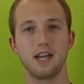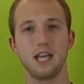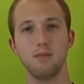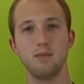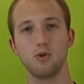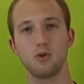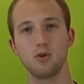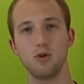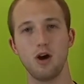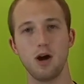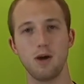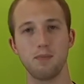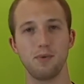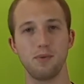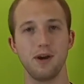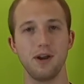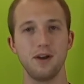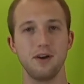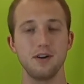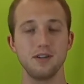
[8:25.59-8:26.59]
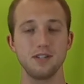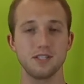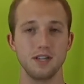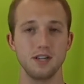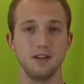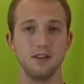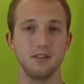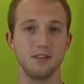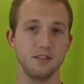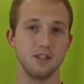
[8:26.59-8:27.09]
chemical operators
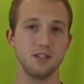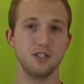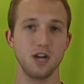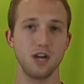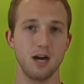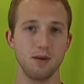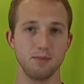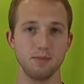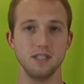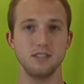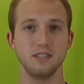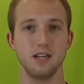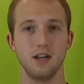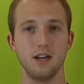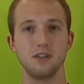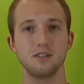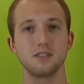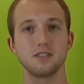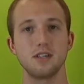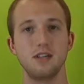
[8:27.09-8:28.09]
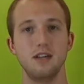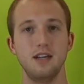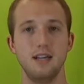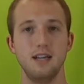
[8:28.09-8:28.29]
and the job details